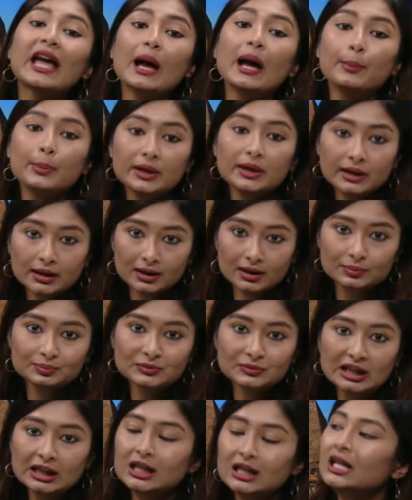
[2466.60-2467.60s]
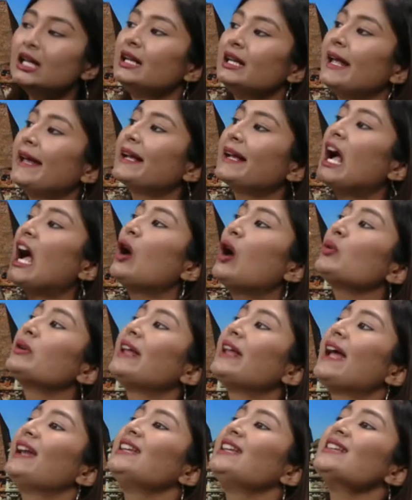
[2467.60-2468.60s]
capital. Like how
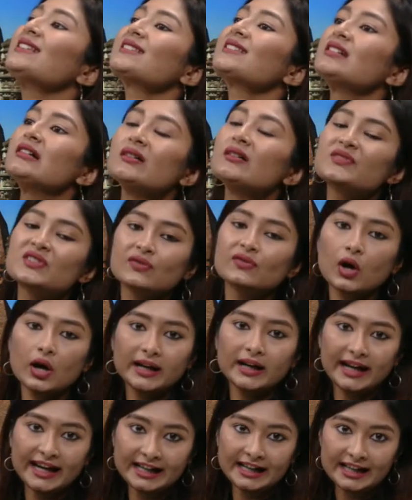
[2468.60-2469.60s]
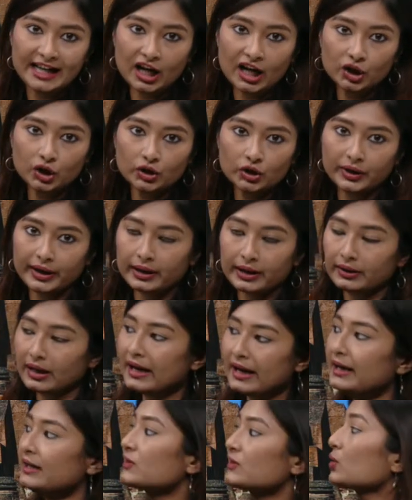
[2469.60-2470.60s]
Delhi serves for India today,
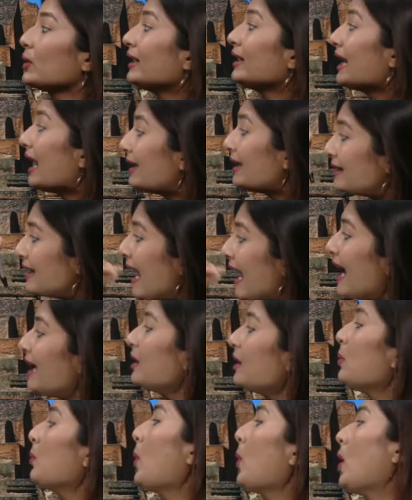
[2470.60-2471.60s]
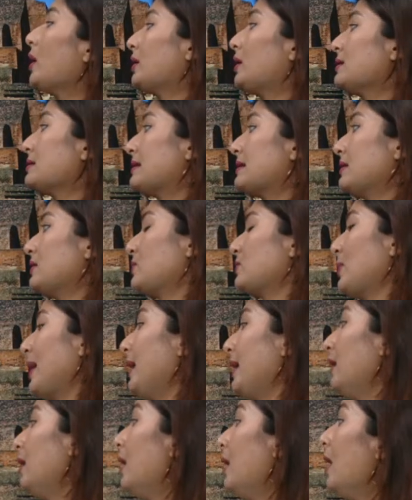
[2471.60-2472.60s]
right? So it had that importance as
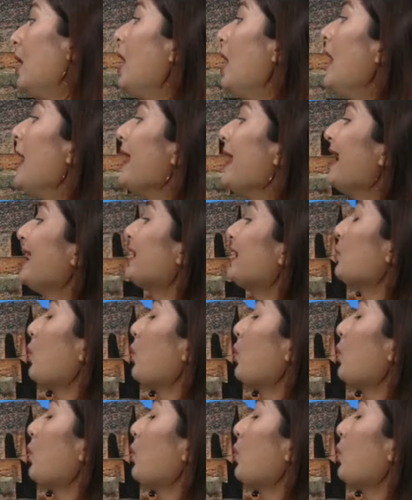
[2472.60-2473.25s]
well. It